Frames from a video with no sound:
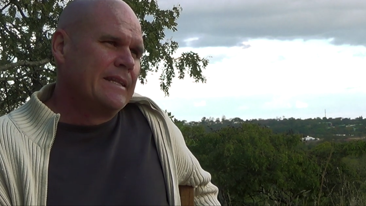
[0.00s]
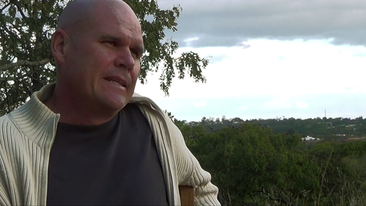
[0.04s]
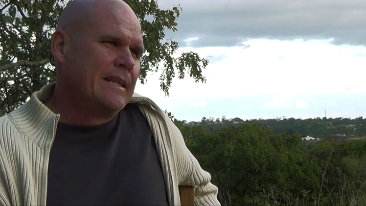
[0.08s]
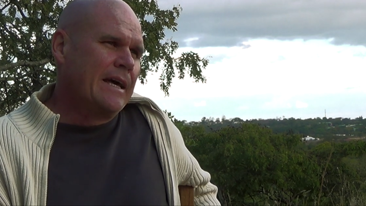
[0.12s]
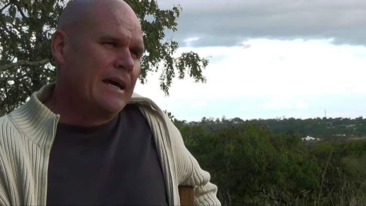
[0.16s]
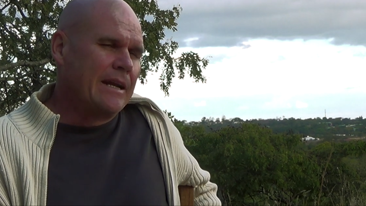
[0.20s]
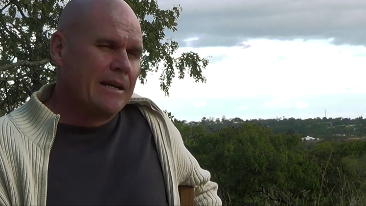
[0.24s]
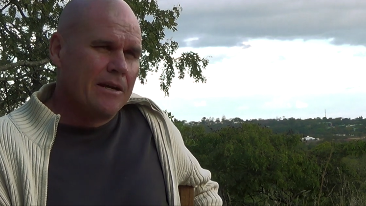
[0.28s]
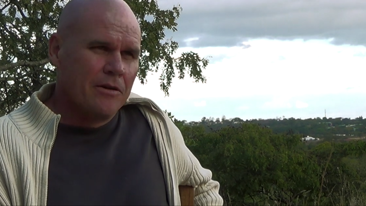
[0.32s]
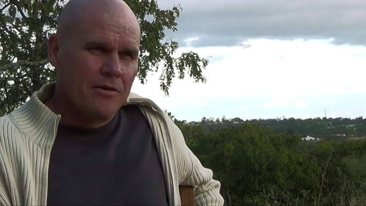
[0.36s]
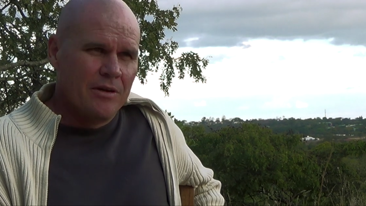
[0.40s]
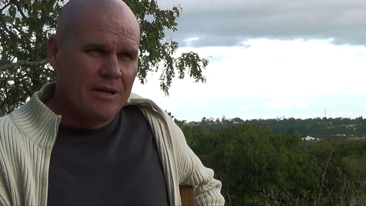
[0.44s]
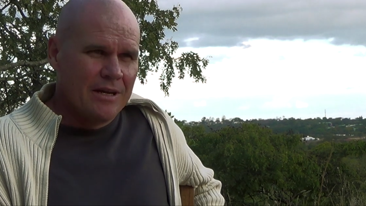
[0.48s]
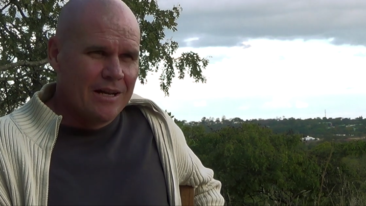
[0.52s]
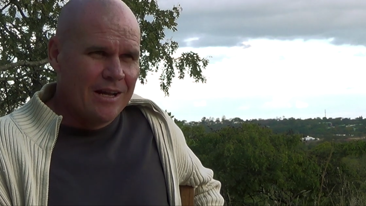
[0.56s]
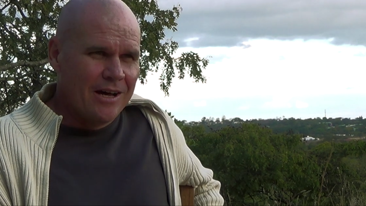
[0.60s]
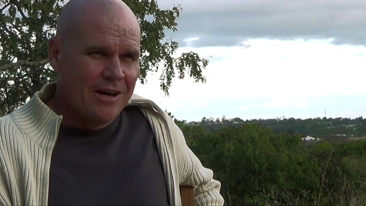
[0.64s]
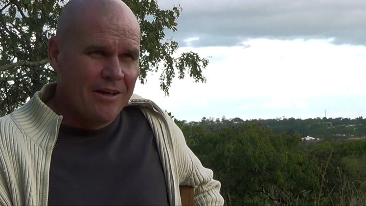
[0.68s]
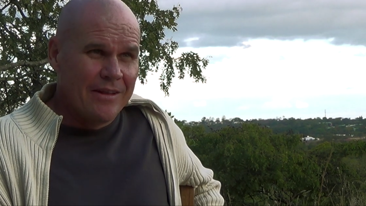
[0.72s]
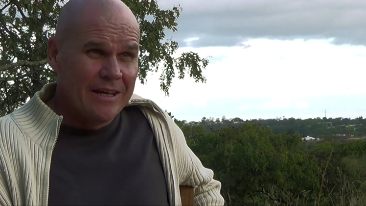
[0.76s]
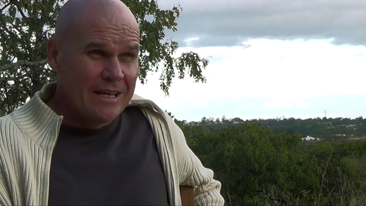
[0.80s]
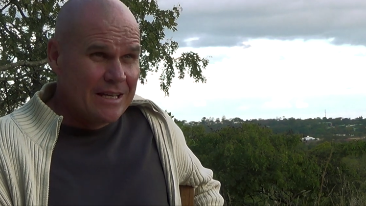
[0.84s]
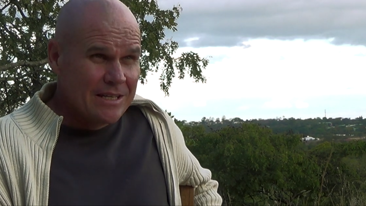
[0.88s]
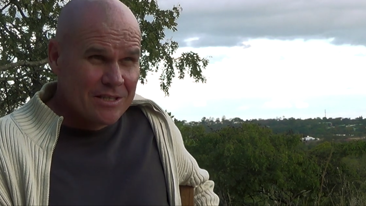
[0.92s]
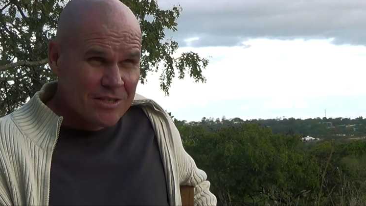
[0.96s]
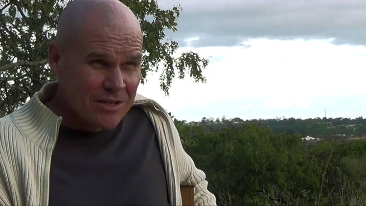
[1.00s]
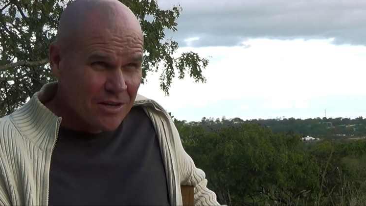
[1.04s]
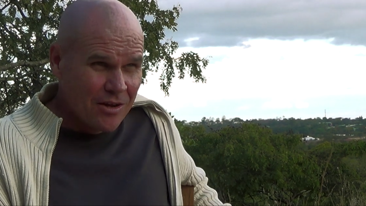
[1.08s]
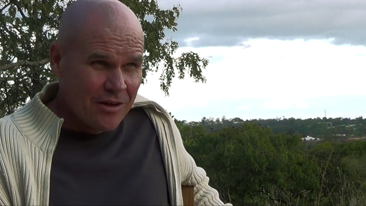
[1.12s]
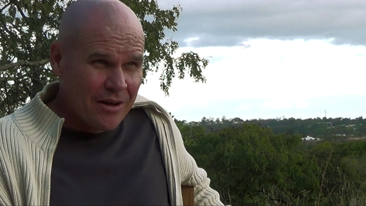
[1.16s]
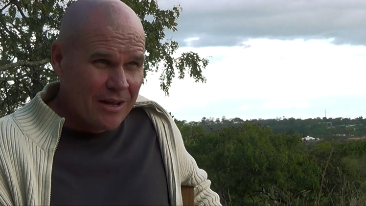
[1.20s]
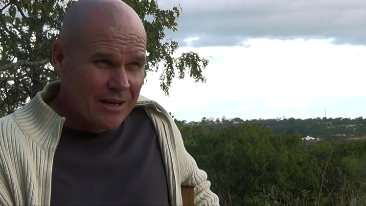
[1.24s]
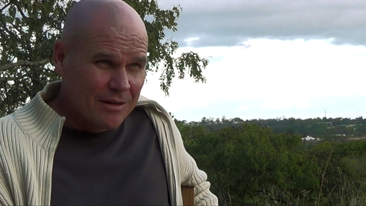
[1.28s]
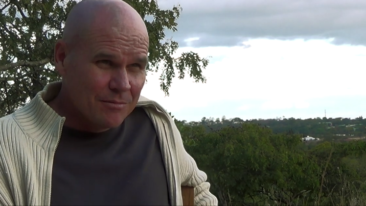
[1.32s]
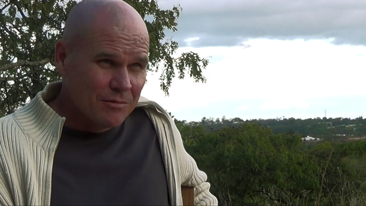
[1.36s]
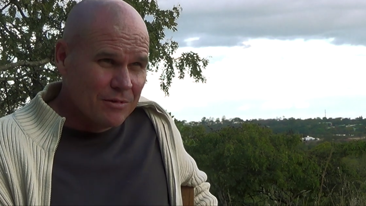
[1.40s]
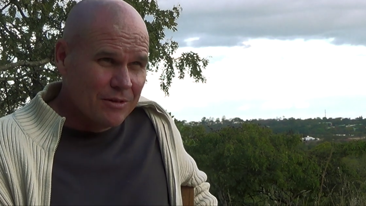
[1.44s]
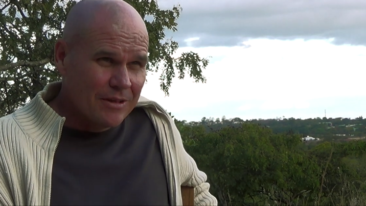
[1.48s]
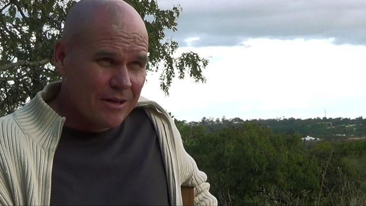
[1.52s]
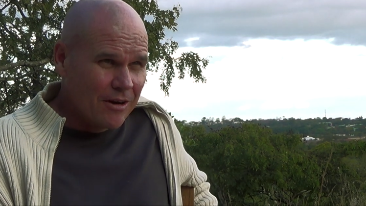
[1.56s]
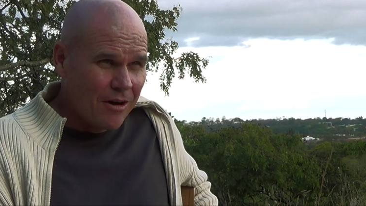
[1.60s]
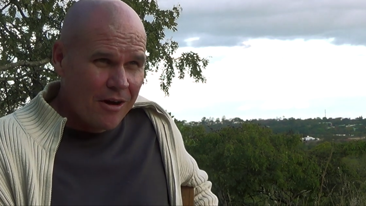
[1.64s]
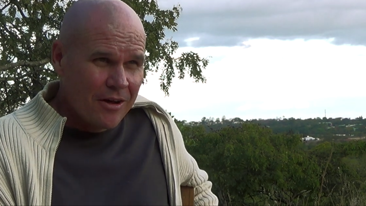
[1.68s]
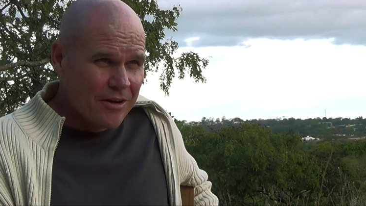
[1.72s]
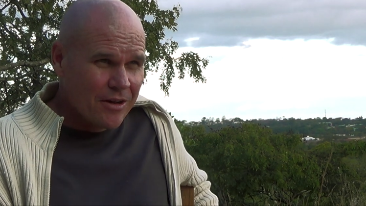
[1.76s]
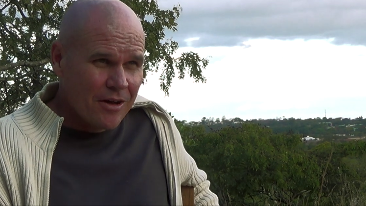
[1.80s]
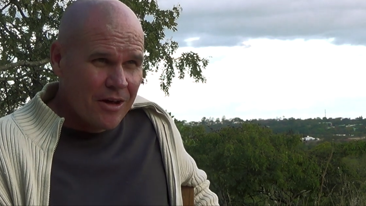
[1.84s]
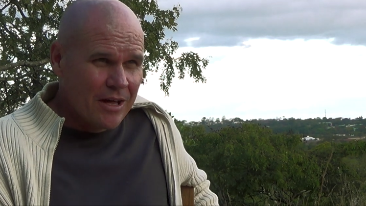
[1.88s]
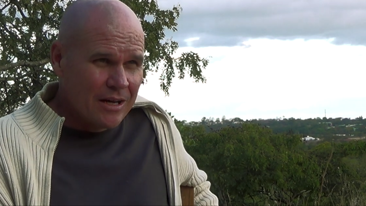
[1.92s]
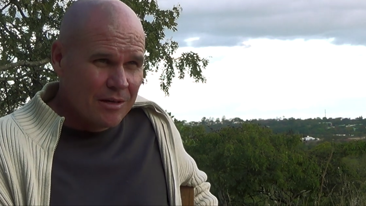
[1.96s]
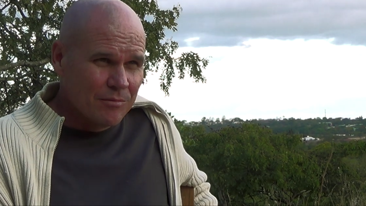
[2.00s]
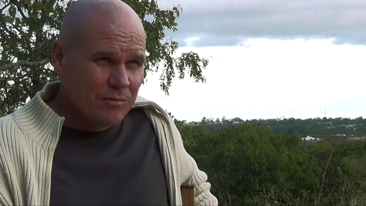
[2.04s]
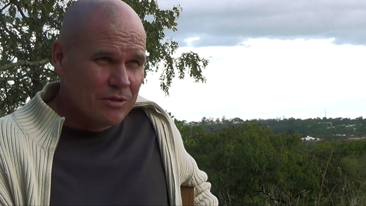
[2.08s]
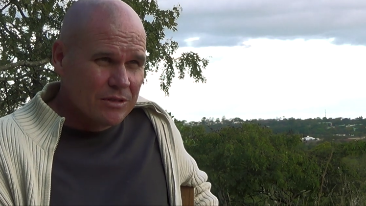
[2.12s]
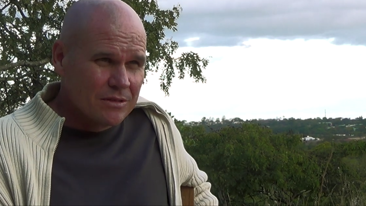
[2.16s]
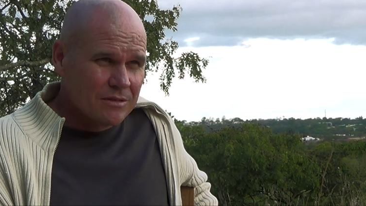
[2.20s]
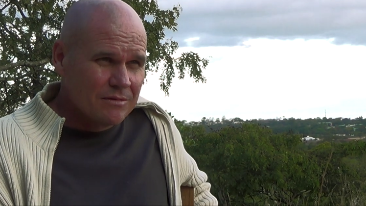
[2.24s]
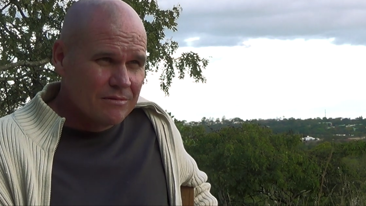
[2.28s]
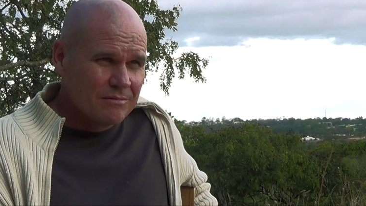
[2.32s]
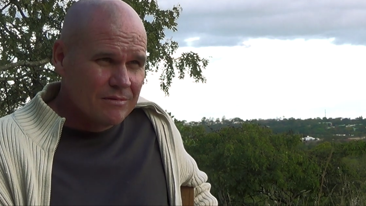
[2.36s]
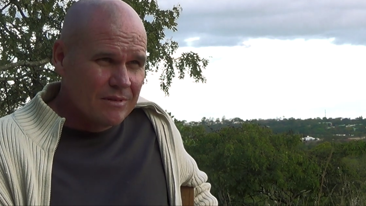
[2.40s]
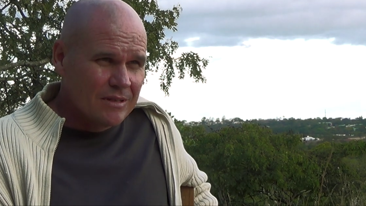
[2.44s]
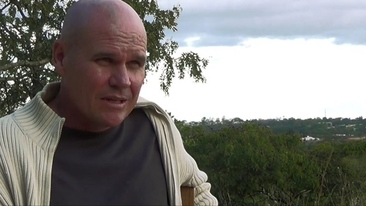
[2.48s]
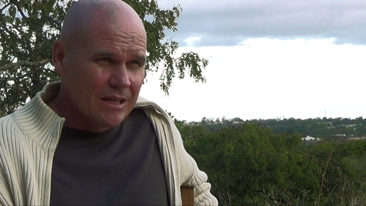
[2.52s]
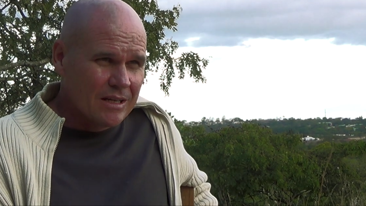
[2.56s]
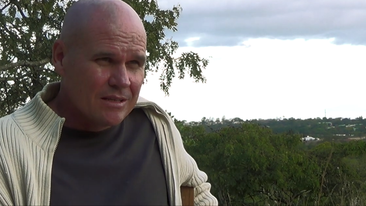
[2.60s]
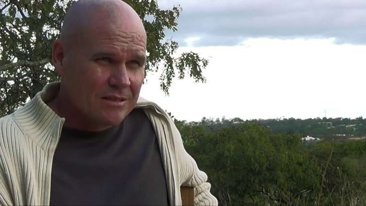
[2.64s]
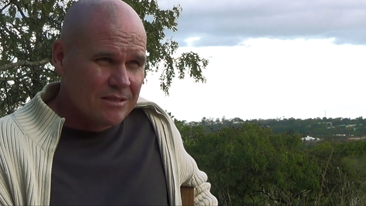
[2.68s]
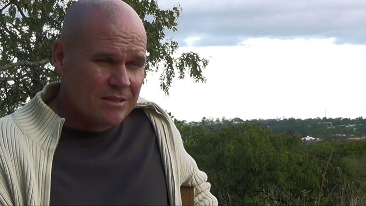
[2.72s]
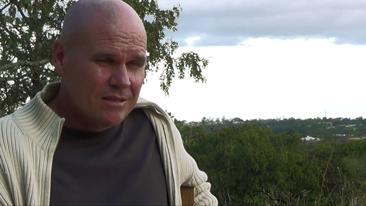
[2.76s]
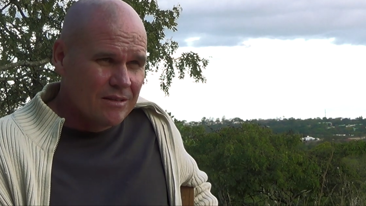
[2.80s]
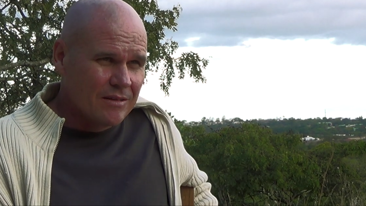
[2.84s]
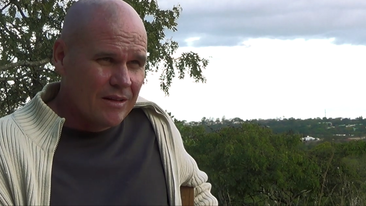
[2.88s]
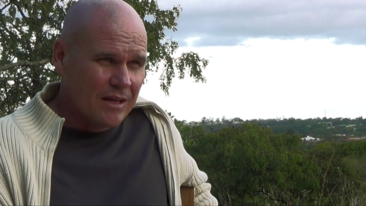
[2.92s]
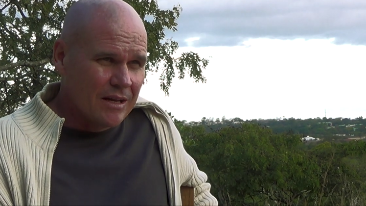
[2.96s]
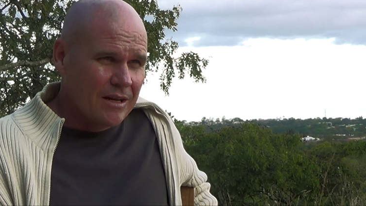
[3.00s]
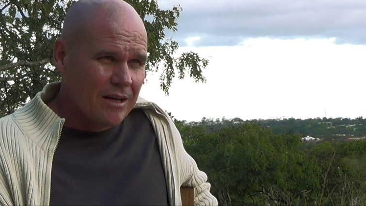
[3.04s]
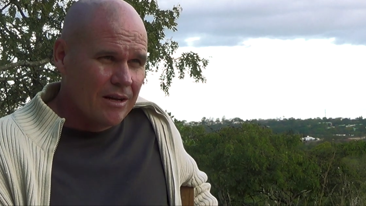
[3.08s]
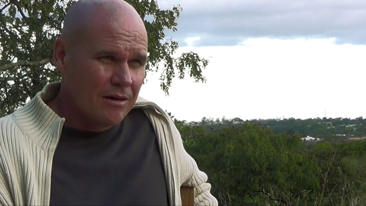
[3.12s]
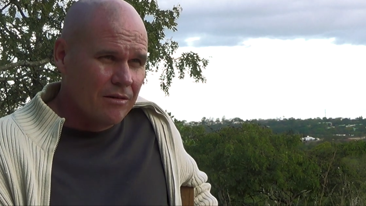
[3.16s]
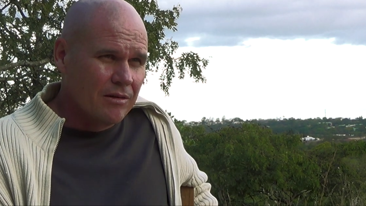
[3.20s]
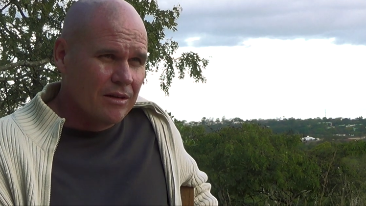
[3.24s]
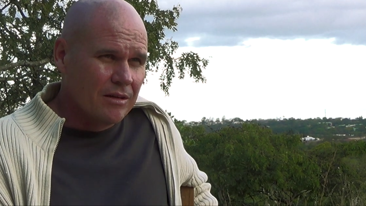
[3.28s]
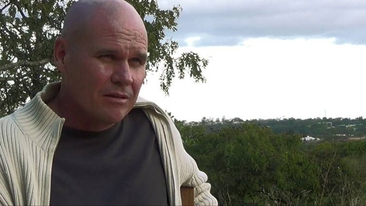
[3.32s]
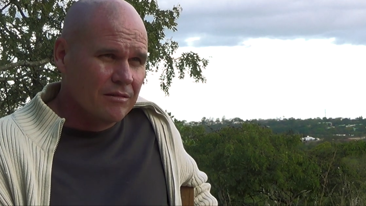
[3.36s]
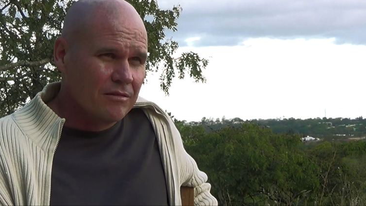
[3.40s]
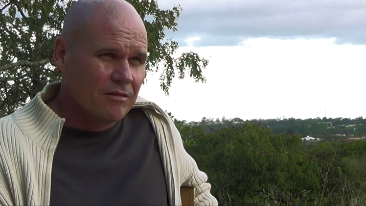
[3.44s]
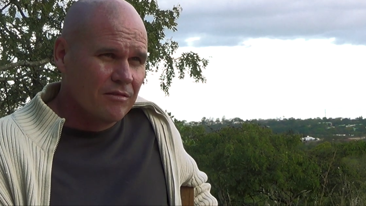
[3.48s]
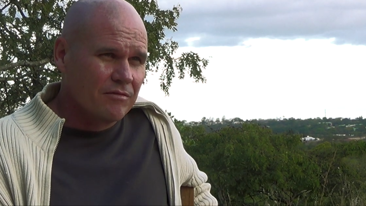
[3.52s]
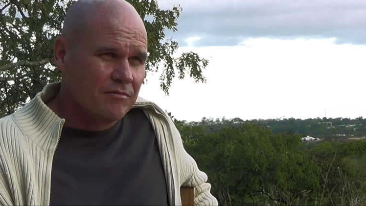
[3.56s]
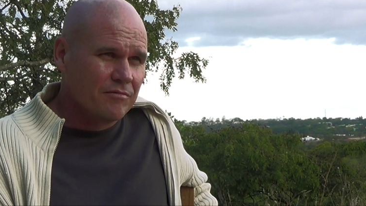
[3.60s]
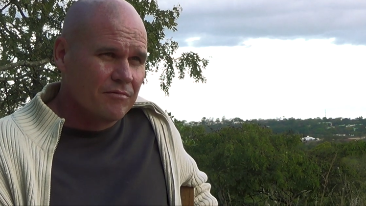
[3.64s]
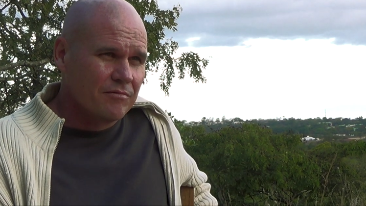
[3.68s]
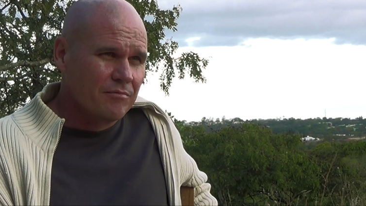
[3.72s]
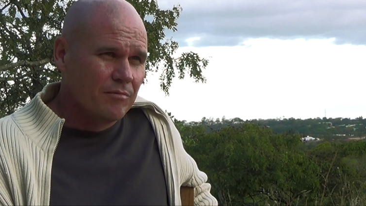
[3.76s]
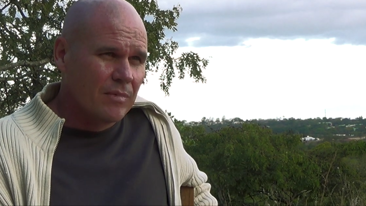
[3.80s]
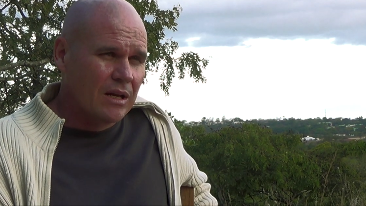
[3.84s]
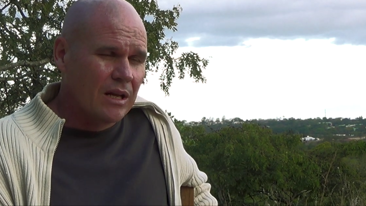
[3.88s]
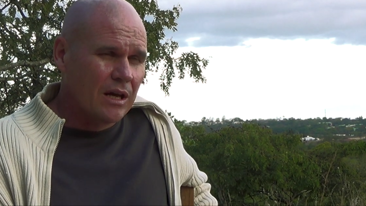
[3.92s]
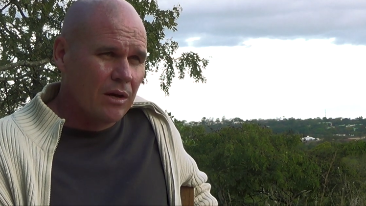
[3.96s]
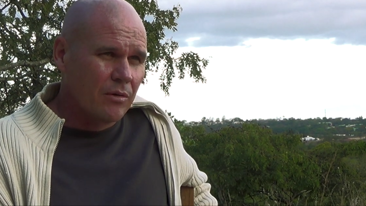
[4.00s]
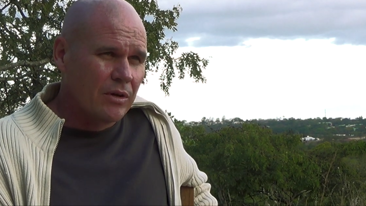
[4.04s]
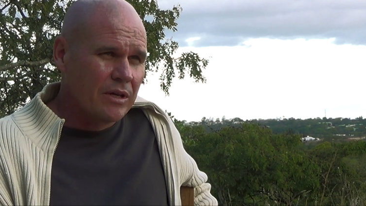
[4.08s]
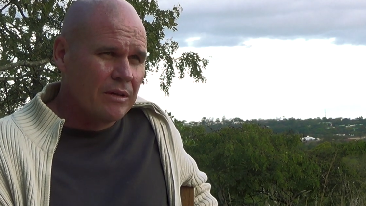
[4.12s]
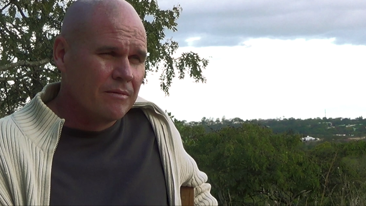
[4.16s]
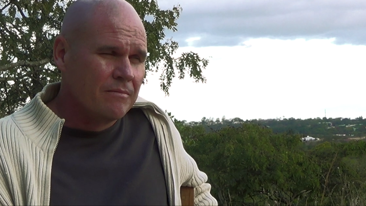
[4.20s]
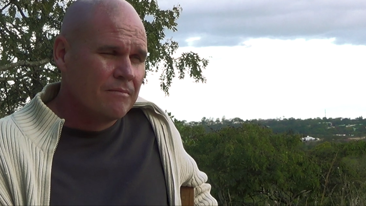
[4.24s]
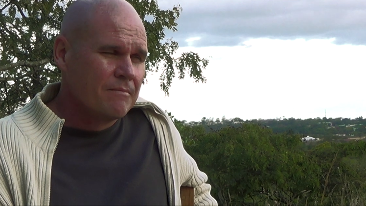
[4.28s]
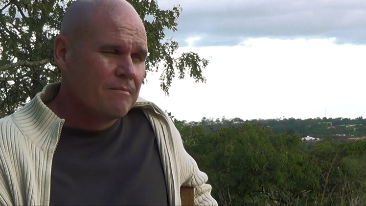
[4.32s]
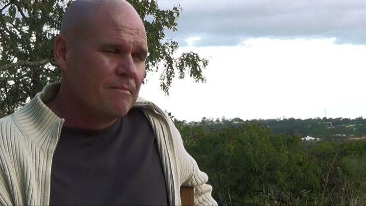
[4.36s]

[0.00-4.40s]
That area now, there is no animal. There are no animals in that, in that area of Malawi.